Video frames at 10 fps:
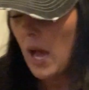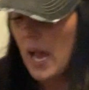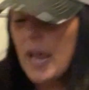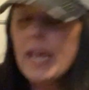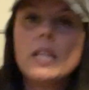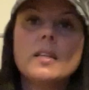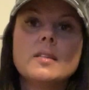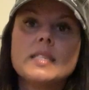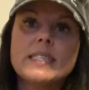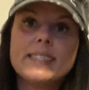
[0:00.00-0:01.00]
I get a
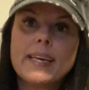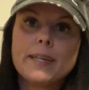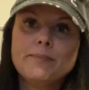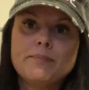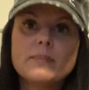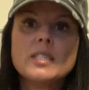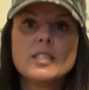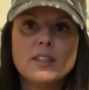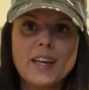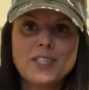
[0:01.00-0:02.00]
little seasick.
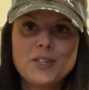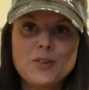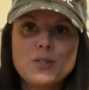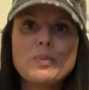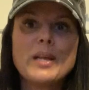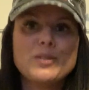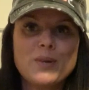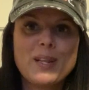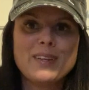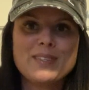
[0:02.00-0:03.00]
Still like to cruise, but I do
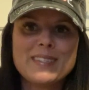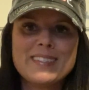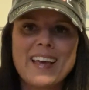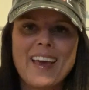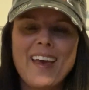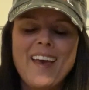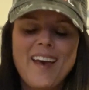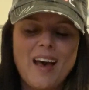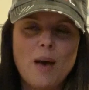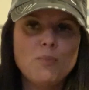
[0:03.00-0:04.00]
get a little seasick.
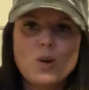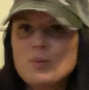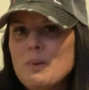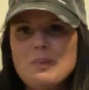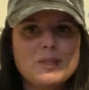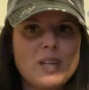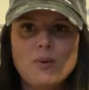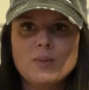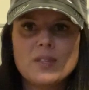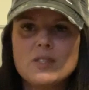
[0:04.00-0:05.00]
Most people
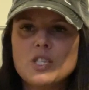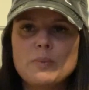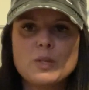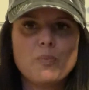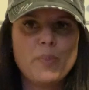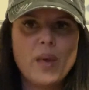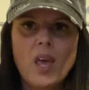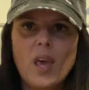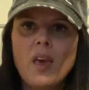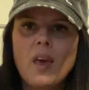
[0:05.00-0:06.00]
don't. The ships are
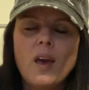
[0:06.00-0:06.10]
big,